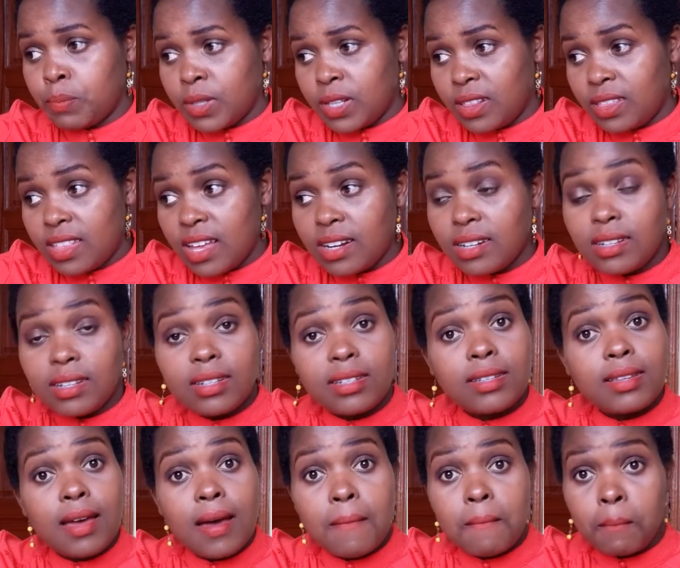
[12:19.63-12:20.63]
That is
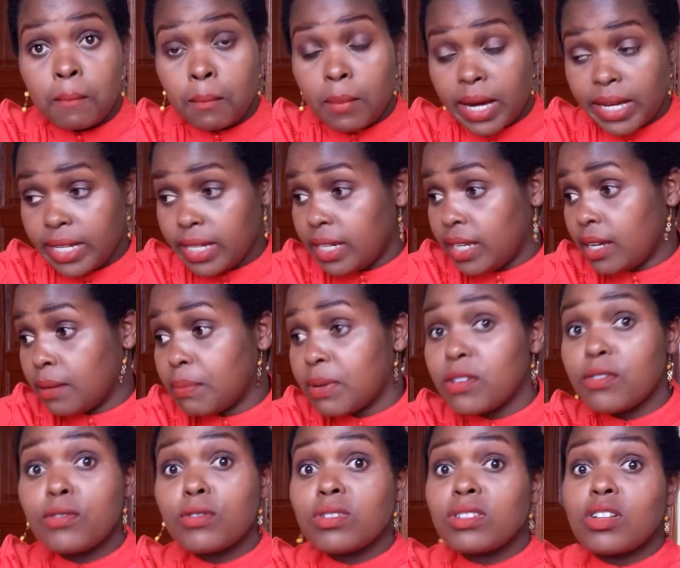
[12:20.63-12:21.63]
mining. But
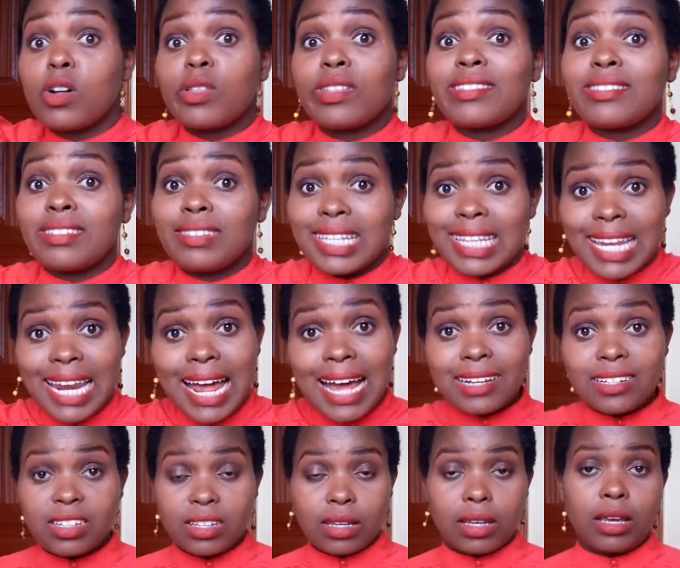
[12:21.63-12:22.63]
of course now this is large
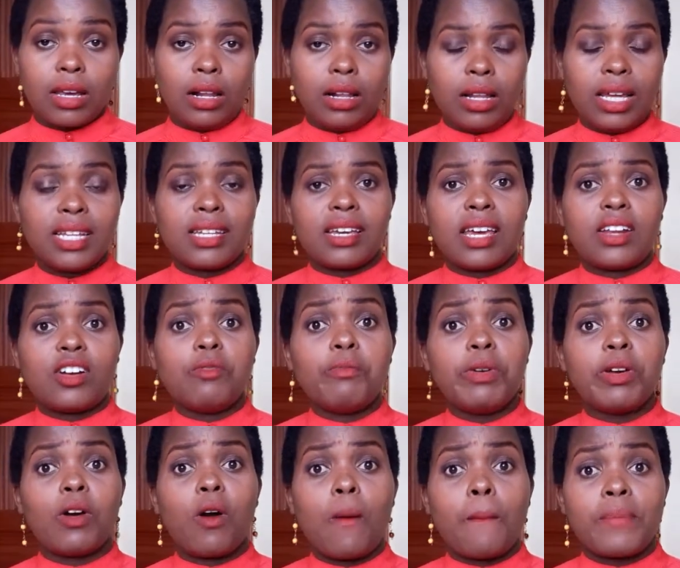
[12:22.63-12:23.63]
scale, it cannot be
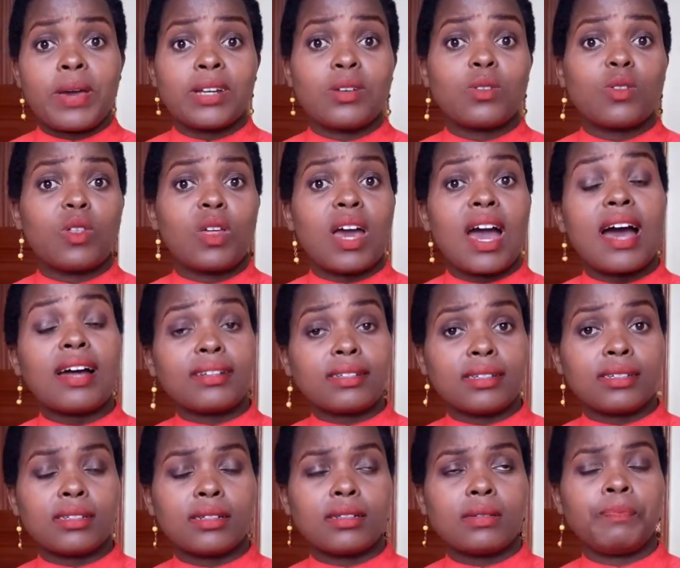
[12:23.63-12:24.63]
compared to the
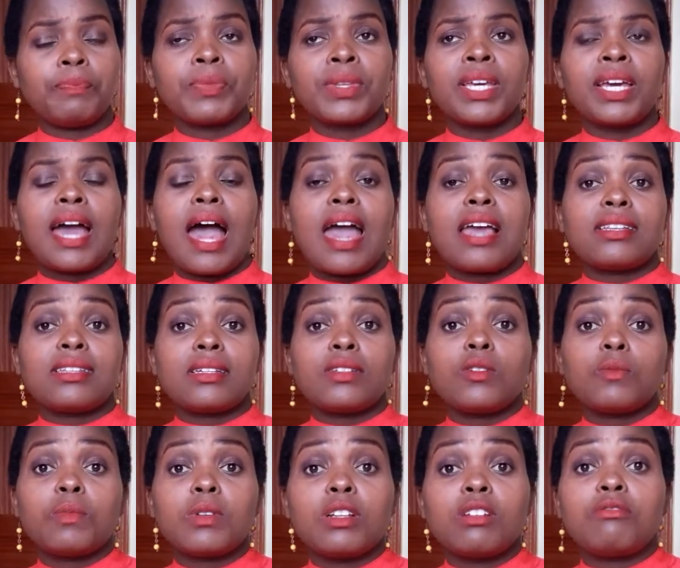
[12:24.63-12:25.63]
artisan. I tend to
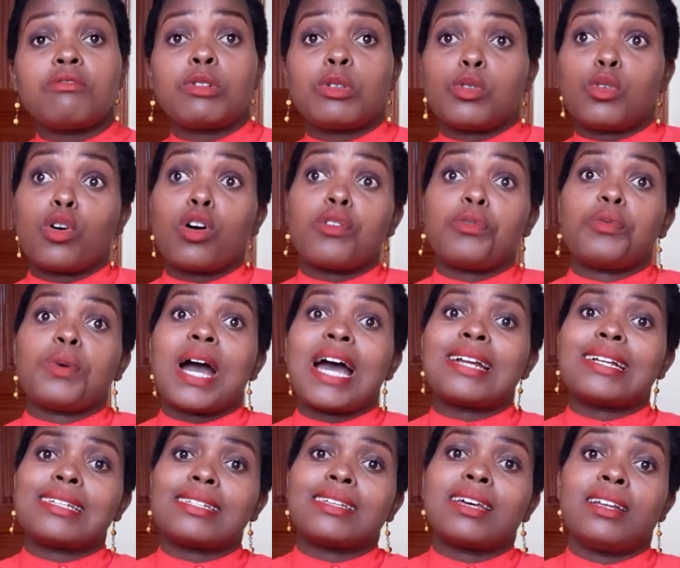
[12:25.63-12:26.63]
believe when talk of
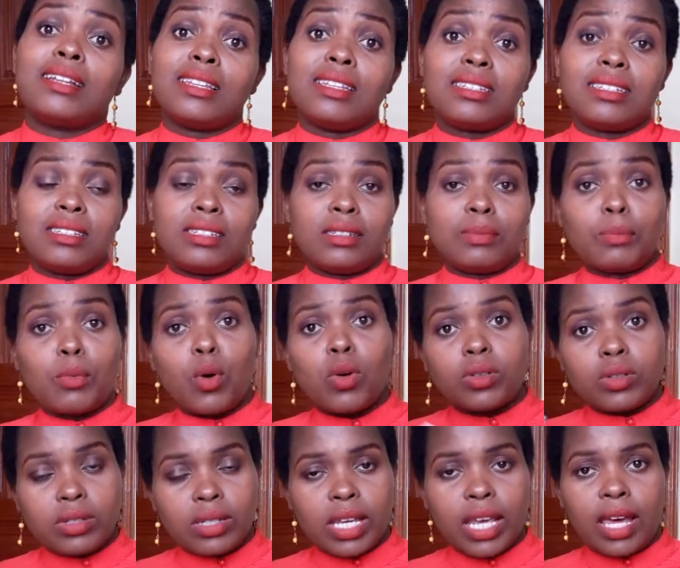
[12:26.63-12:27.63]
artisan, this is small
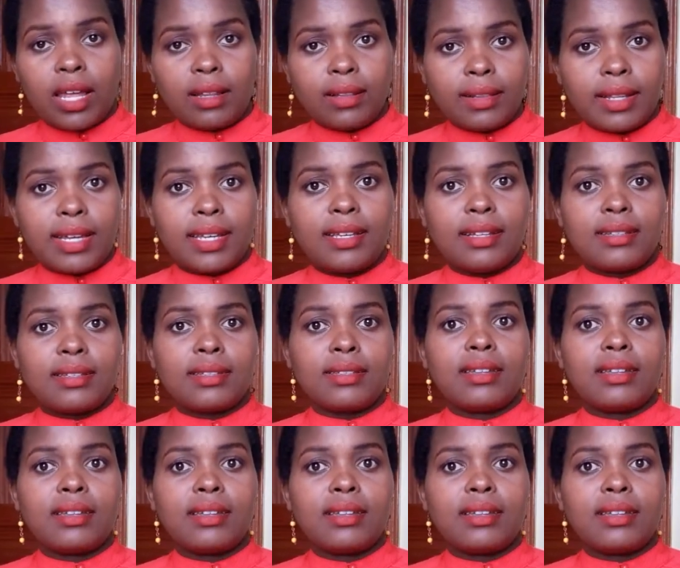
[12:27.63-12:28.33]
scale, like it's